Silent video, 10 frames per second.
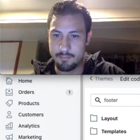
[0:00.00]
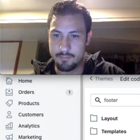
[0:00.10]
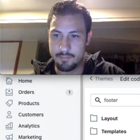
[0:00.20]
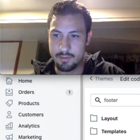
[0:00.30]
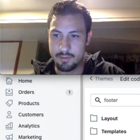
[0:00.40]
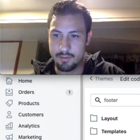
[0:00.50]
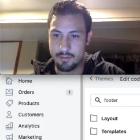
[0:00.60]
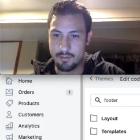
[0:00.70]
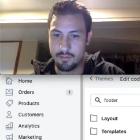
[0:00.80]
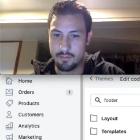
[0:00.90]

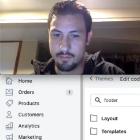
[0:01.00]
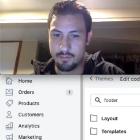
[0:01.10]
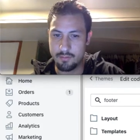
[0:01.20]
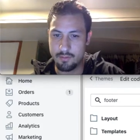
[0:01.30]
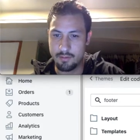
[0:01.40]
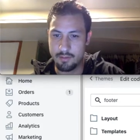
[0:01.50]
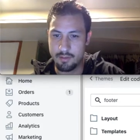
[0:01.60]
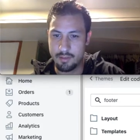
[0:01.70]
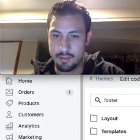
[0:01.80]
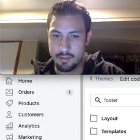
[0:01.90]
So
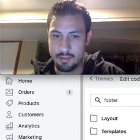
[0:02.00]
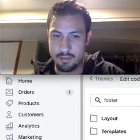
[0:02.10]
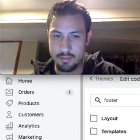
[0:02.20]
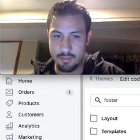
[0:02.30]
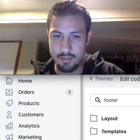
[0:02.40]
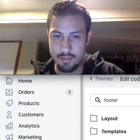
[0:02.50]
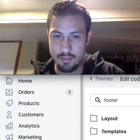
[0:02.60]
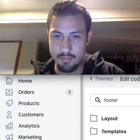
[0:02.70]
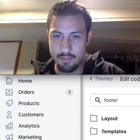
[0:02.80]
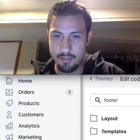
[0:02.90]
just depending
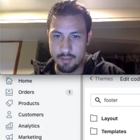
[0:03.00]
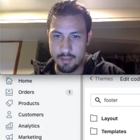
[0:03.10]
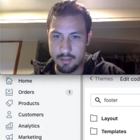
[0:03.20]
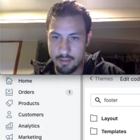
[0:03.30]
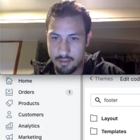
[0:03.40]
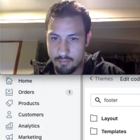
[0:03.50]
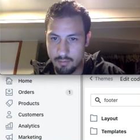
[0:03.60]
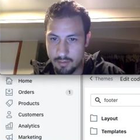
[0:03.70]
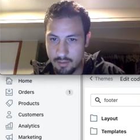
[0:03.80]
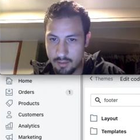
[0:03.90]
on what kind of theme
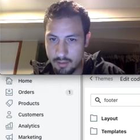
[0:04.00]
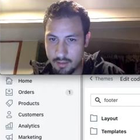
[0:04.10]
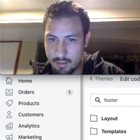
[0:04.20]
you got.